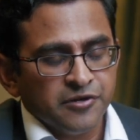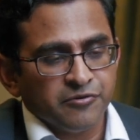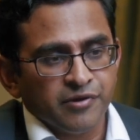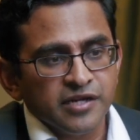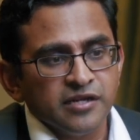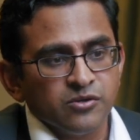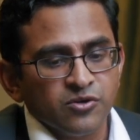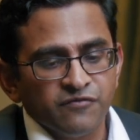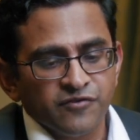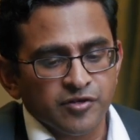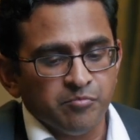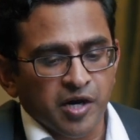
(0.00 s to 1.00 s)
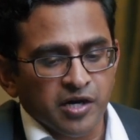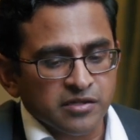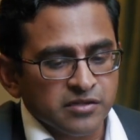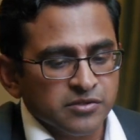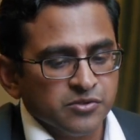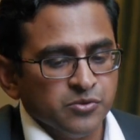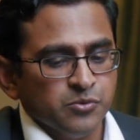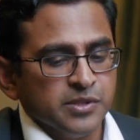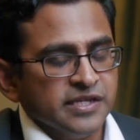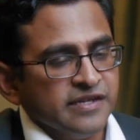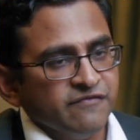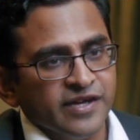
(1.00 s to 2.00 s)
really look for a partner who
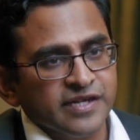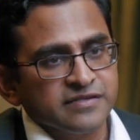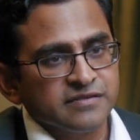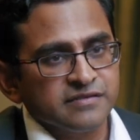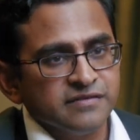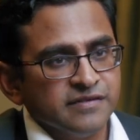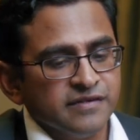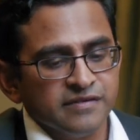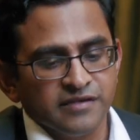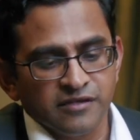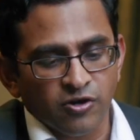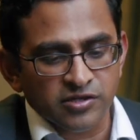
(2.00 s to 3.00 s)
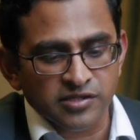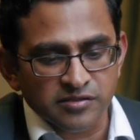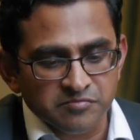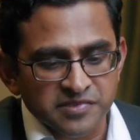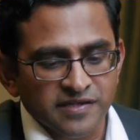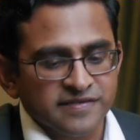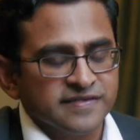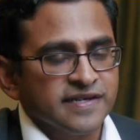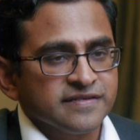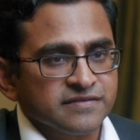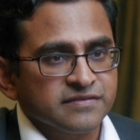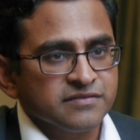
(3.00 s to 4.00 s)
will invest in the long-term
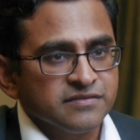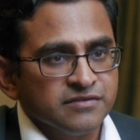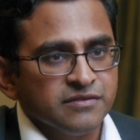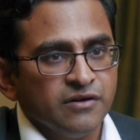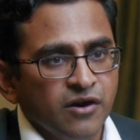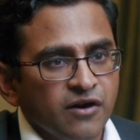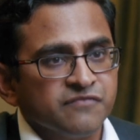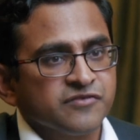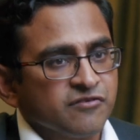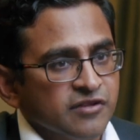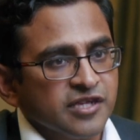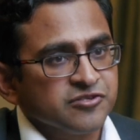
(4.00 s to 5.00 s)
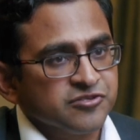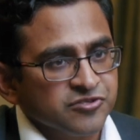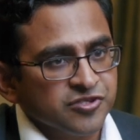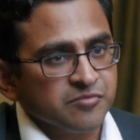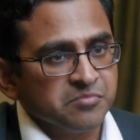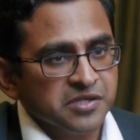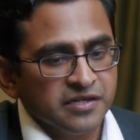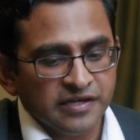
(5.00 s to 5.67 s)
success of the relationship.